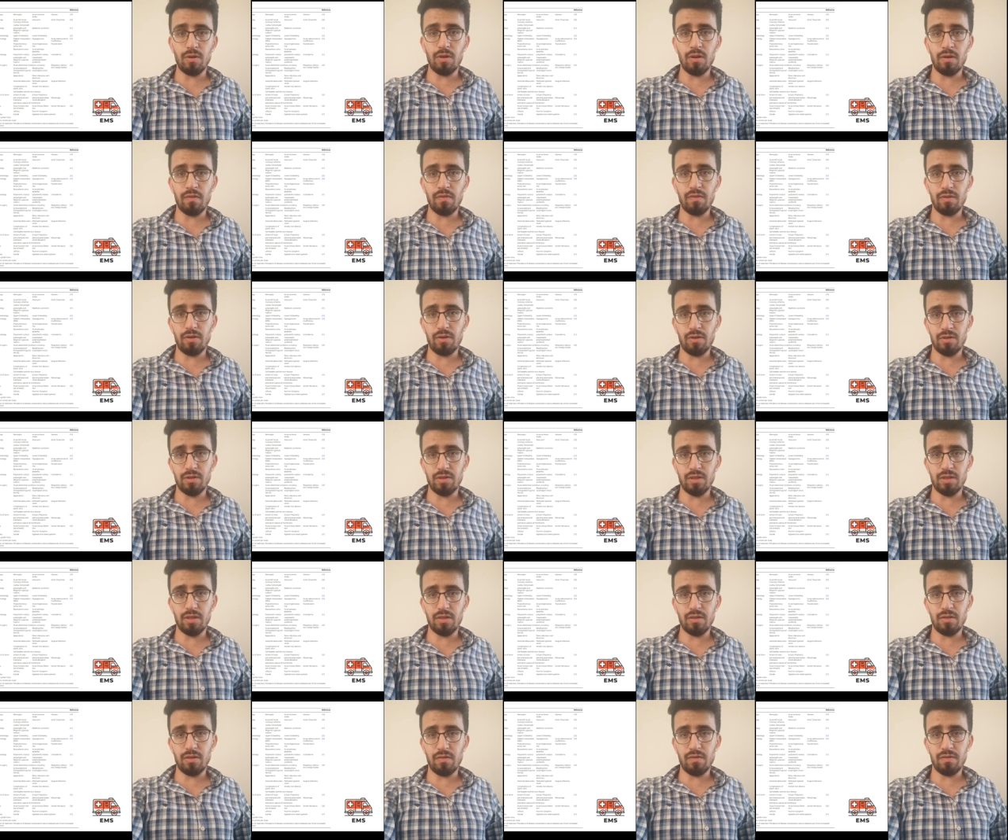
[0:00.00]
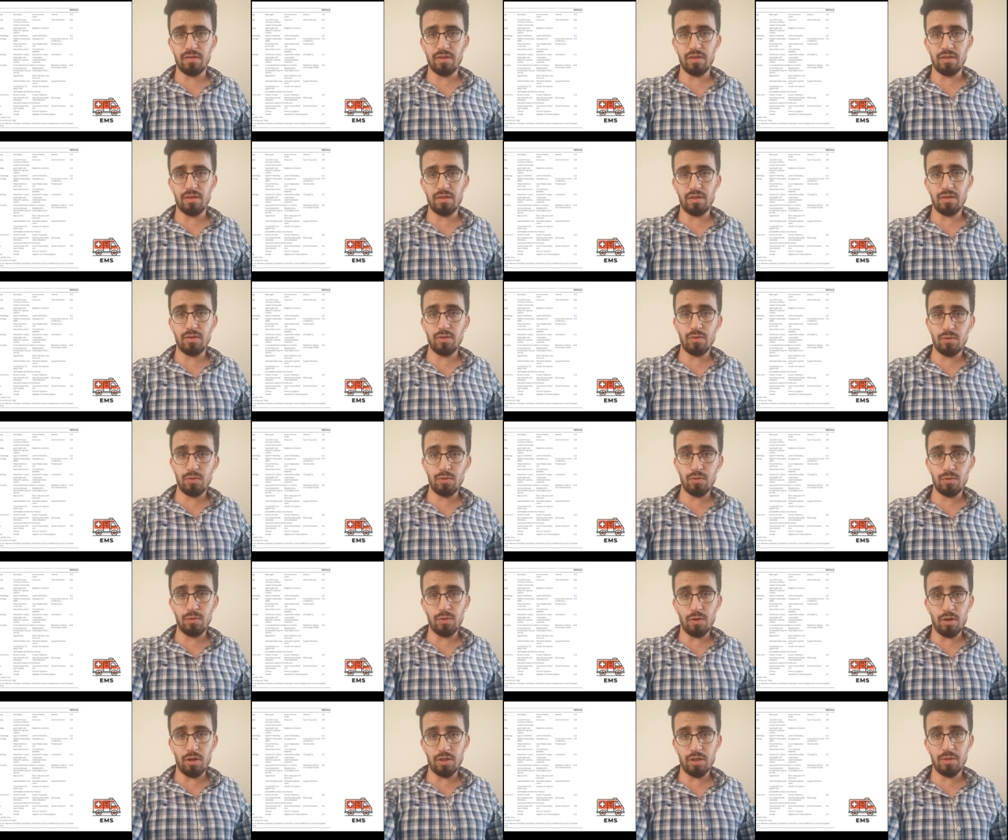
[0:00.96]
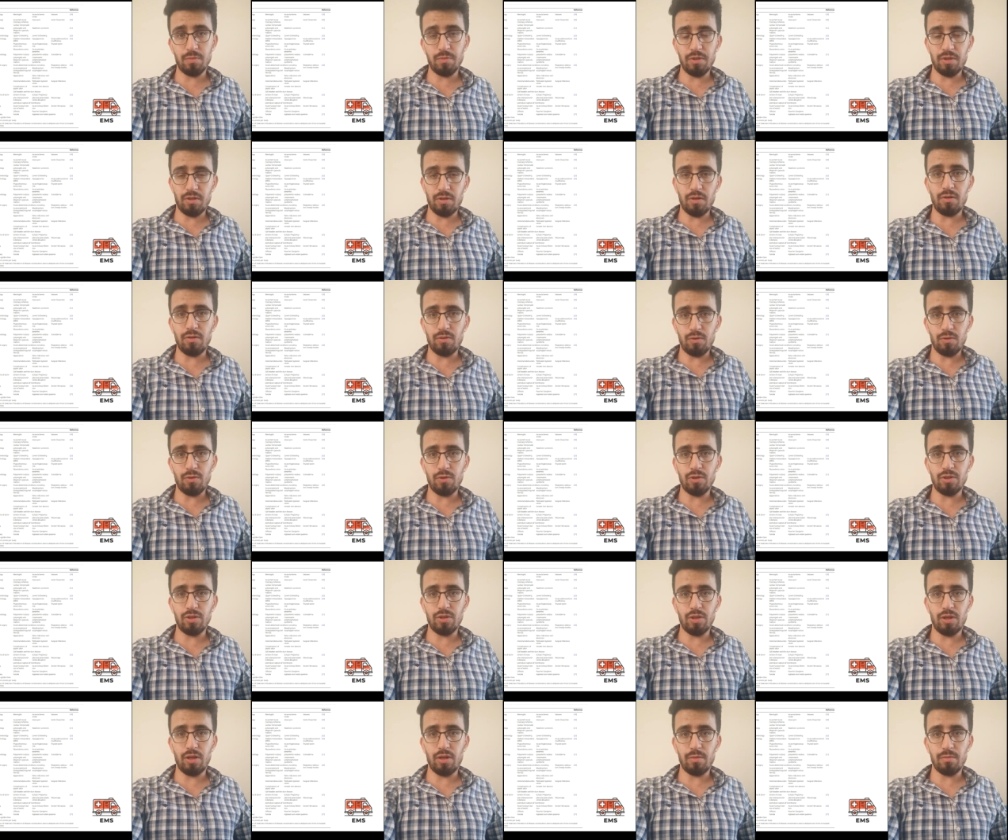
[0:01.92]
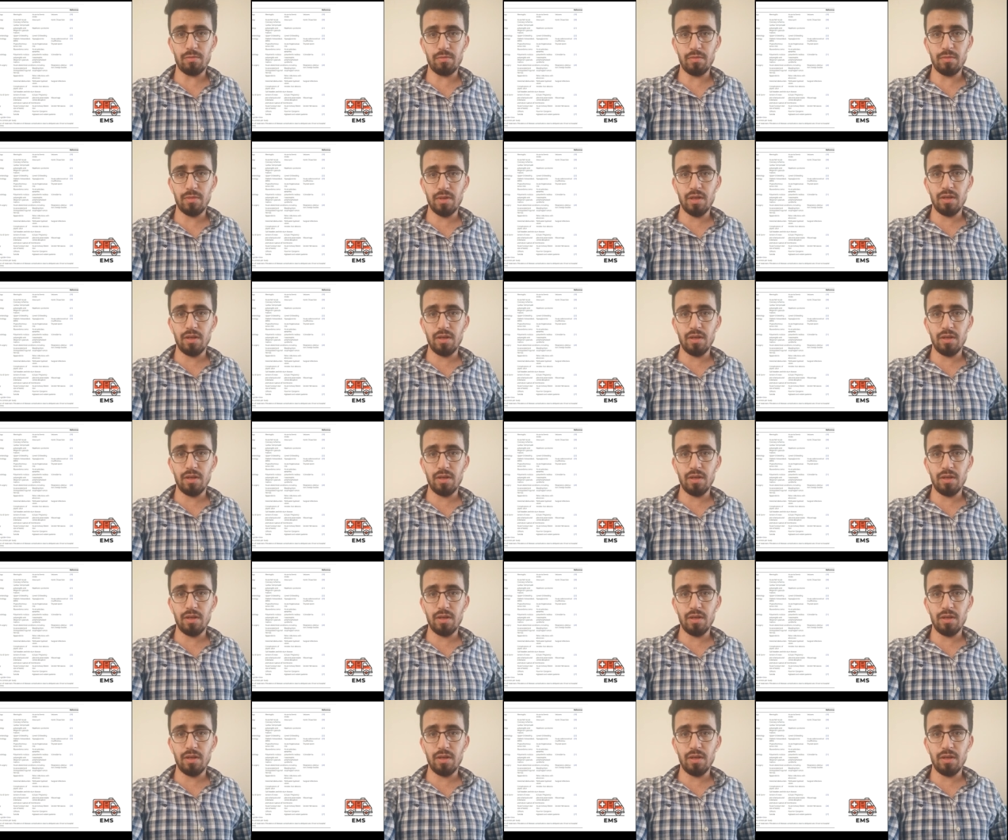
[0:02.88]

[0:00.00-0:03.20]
of onset of disease to hospital door time.